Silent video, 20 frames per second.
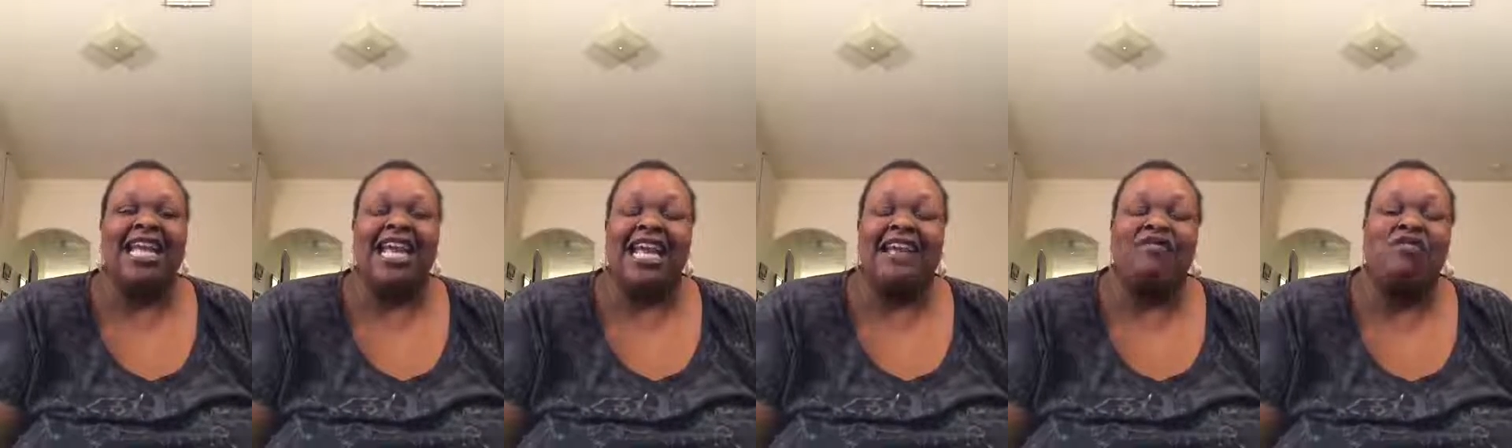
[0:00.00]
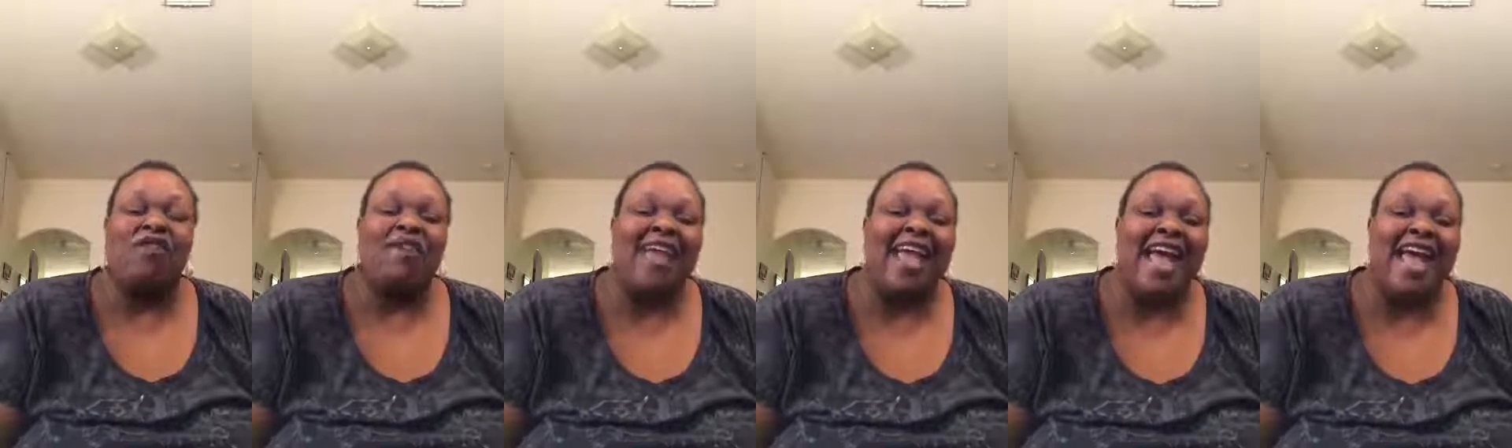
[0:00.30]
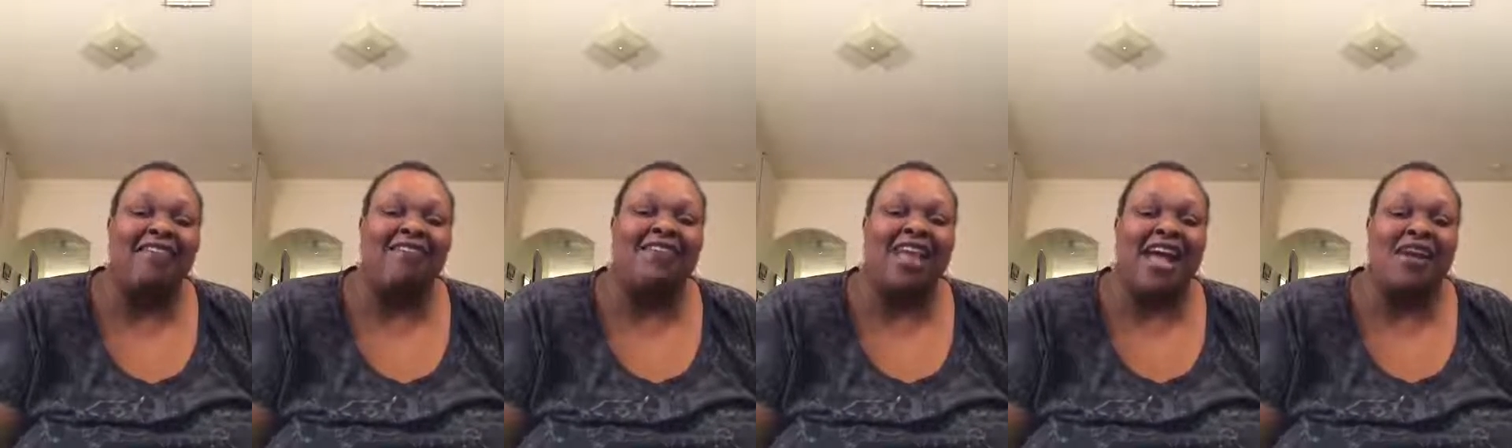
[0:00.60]
if you
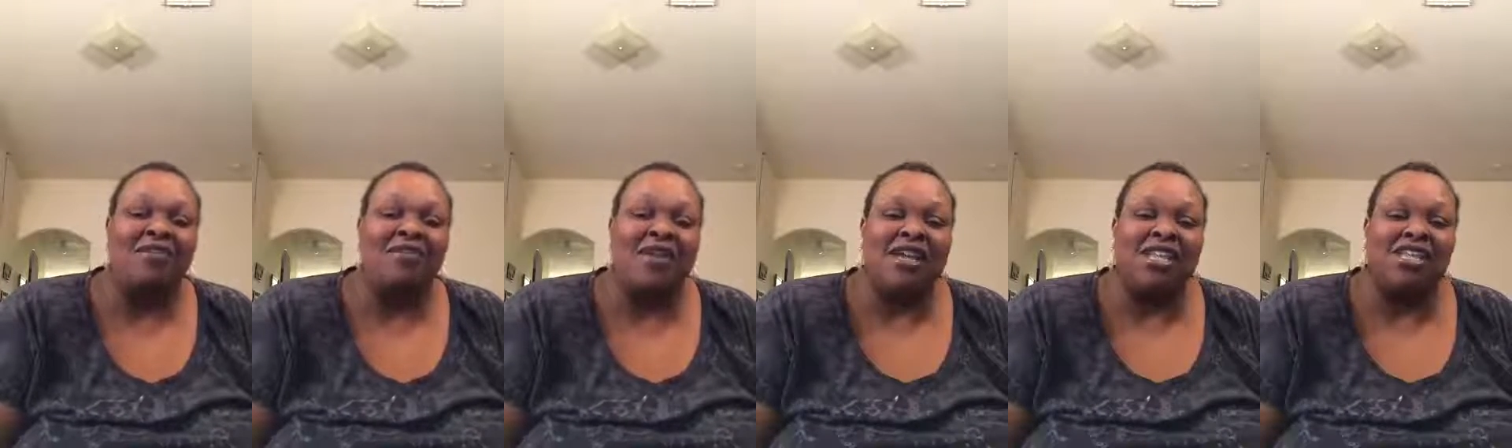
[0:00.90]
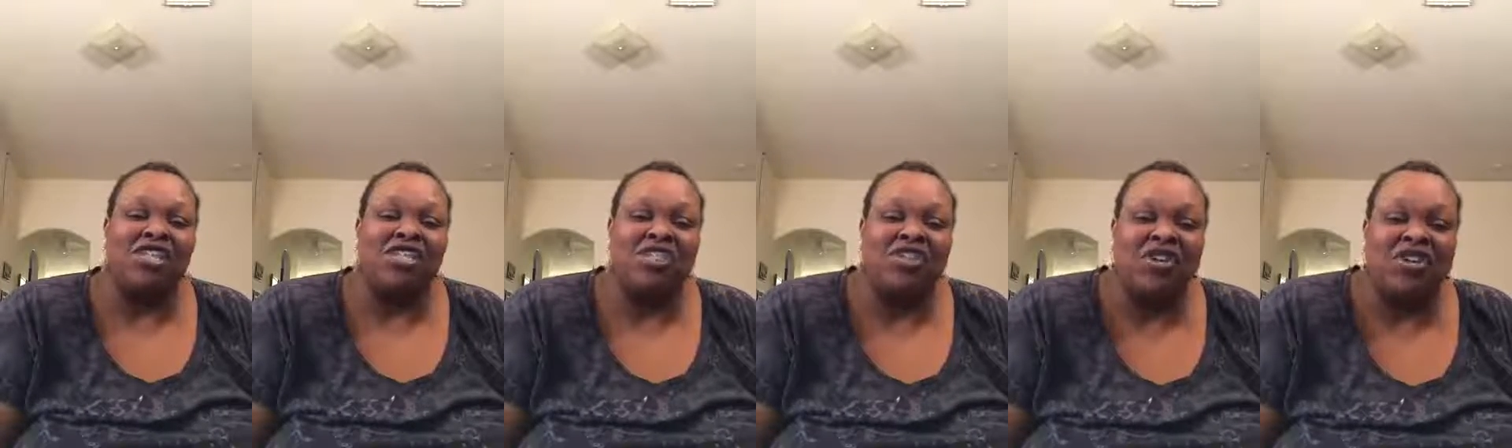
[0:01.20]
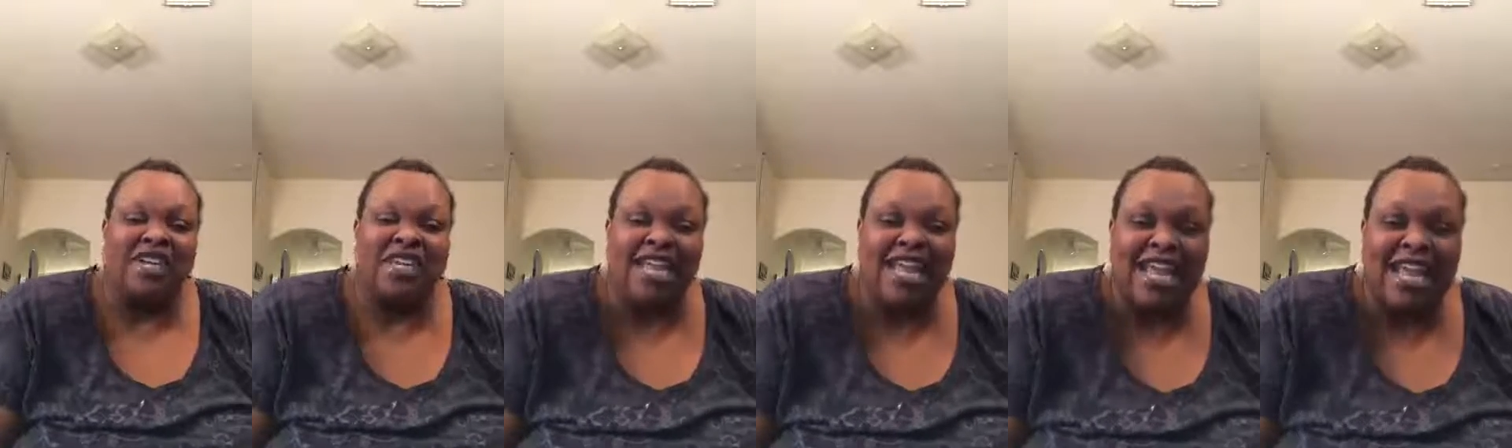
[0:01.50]
have not
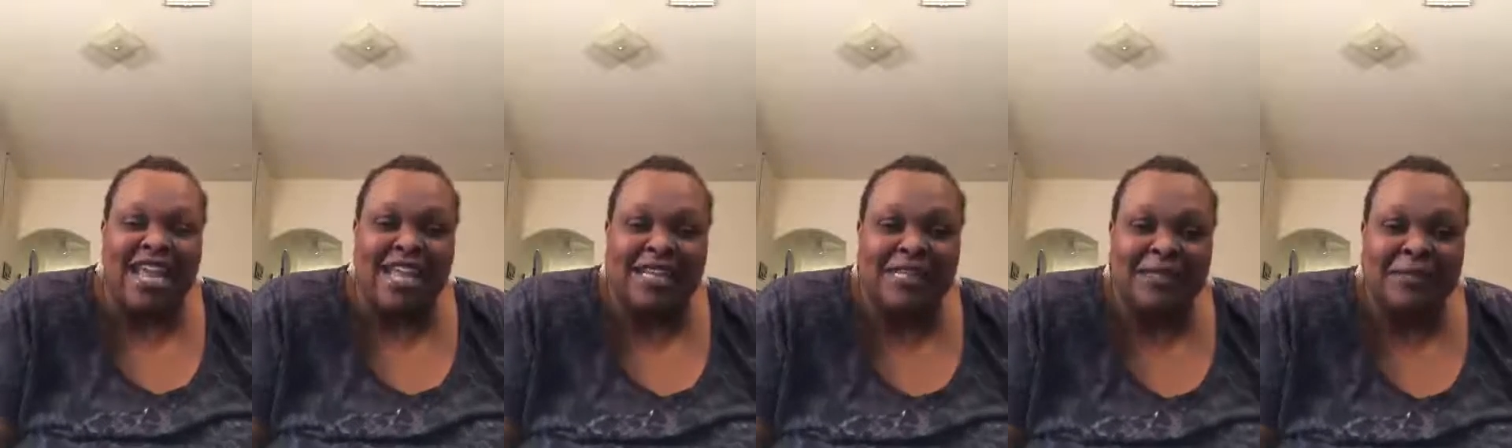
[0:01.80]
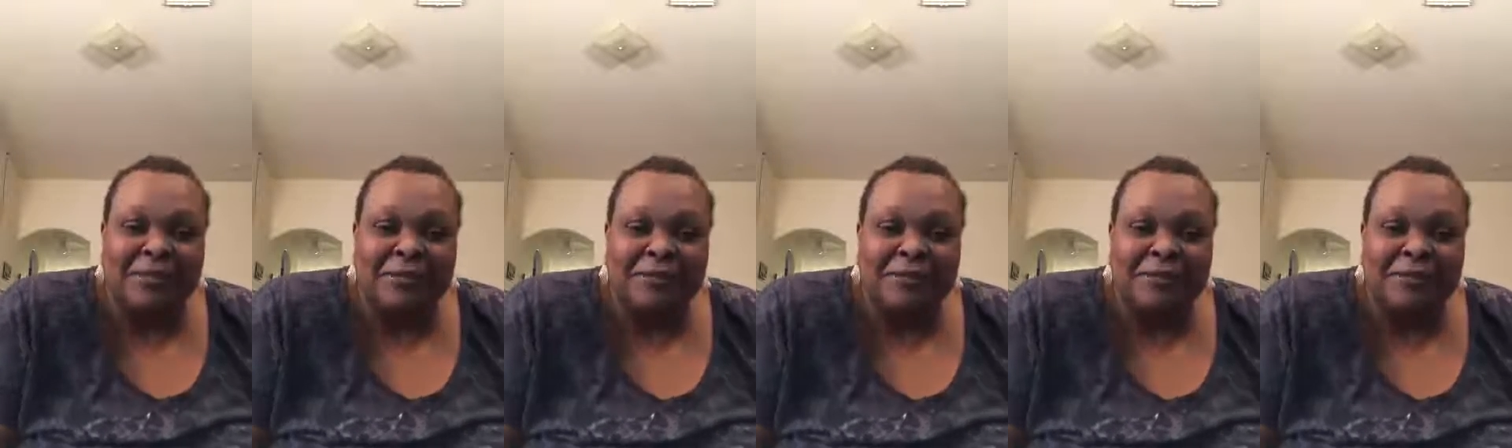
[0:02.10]
registered yet,